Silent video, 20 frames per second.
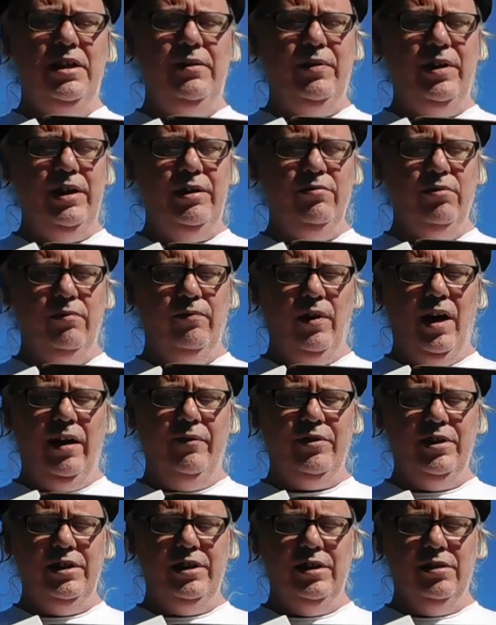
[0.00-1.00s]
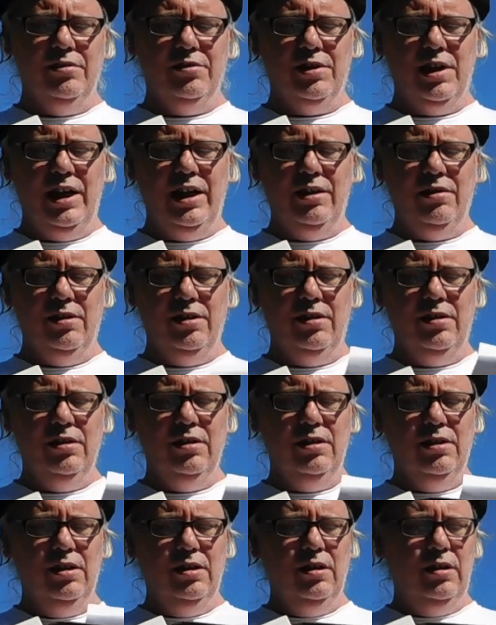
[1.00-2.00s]
he revived it years later
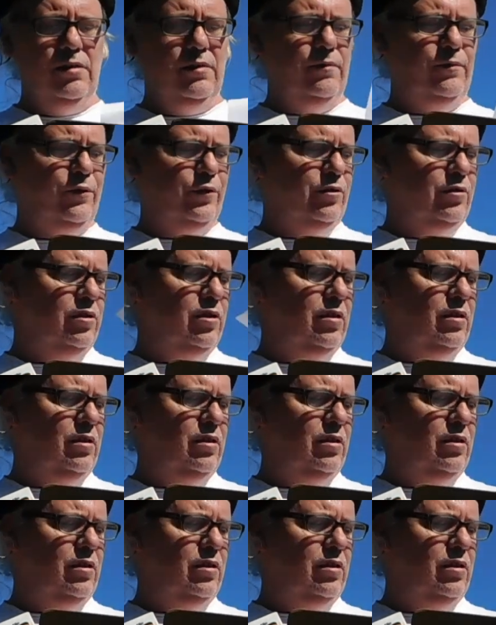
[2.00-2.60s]
for